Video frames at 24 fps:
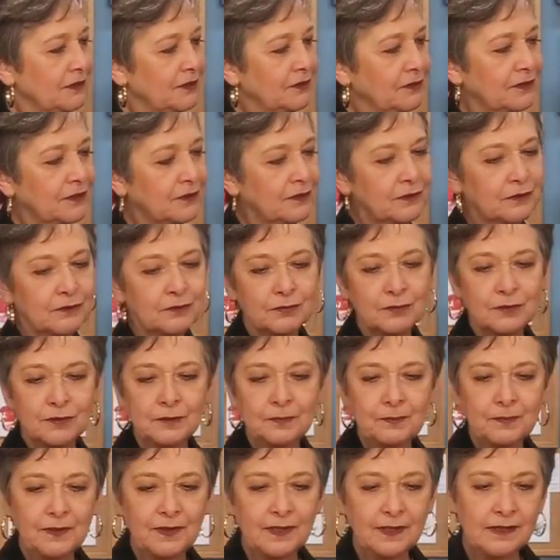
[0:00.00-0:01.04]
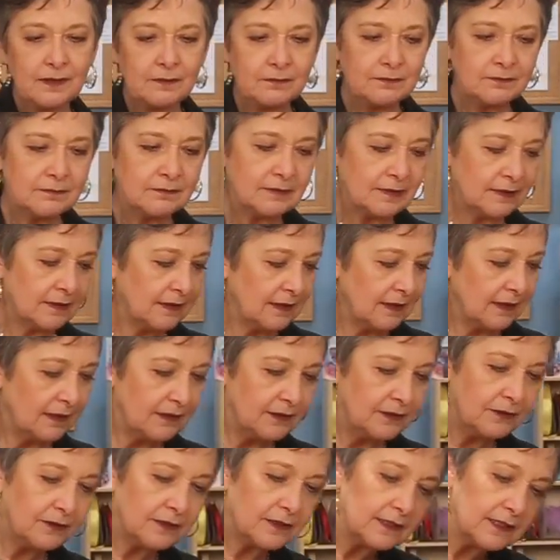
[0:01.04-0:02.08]
You can group them,
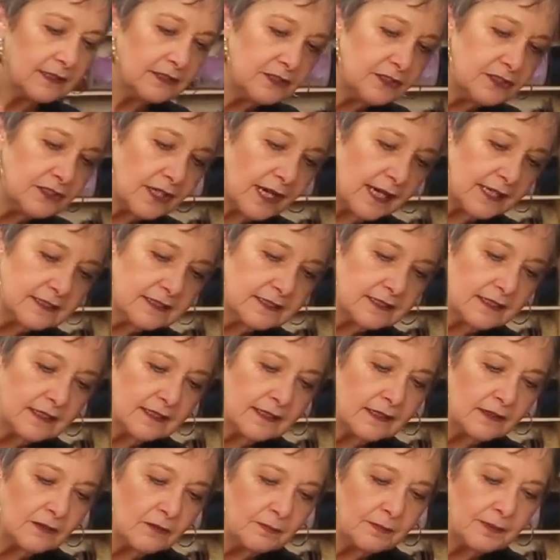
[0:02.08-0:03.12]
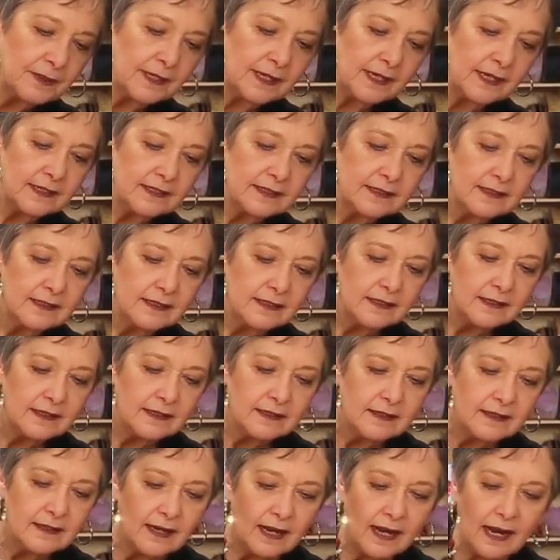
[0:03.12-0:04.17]
you can adjust a little bit,
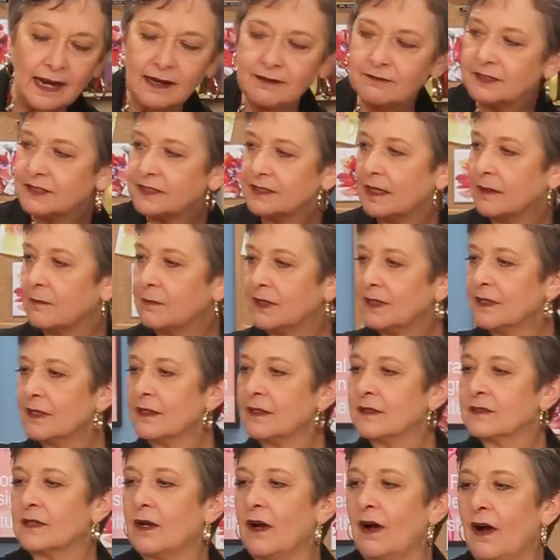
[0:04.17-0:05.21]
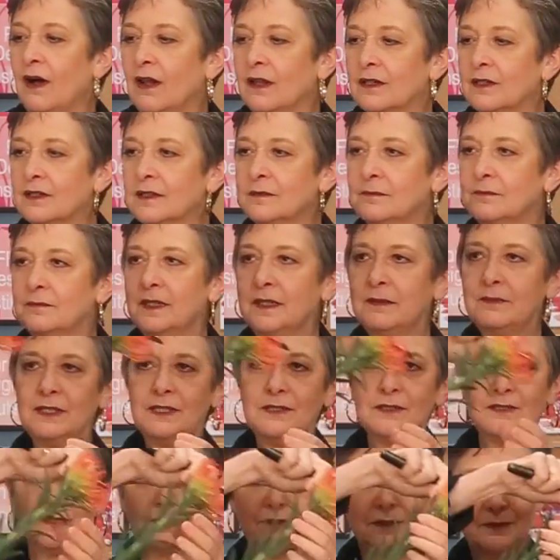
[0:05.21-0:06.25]
have some a little taller, maybe
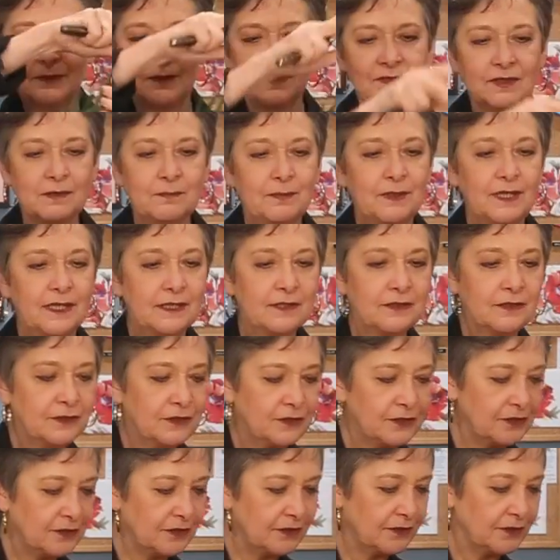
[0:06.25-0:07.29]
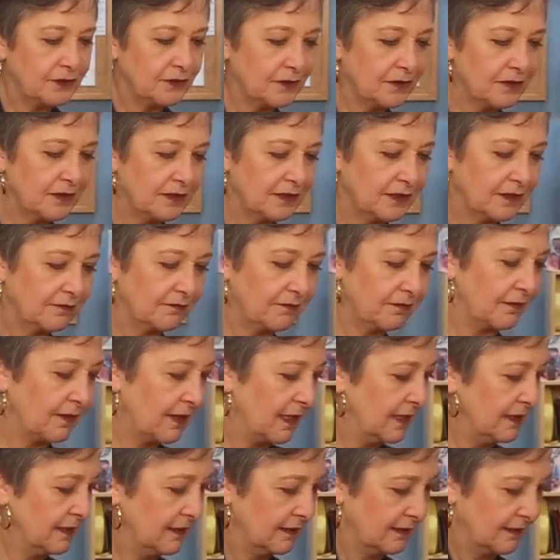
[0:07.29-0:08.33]
2 of the pincushion towards the
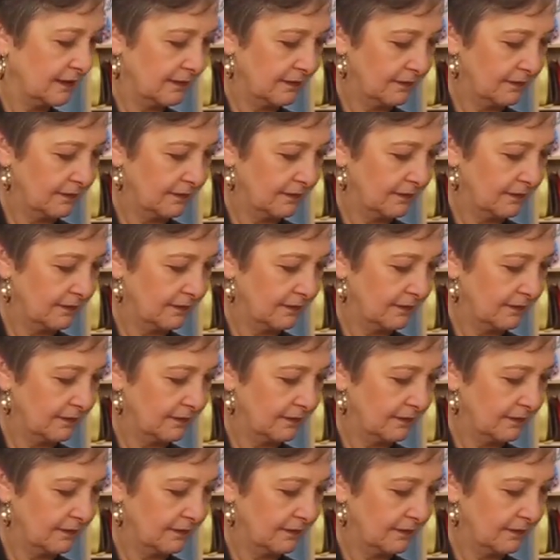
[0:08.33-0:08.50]
front.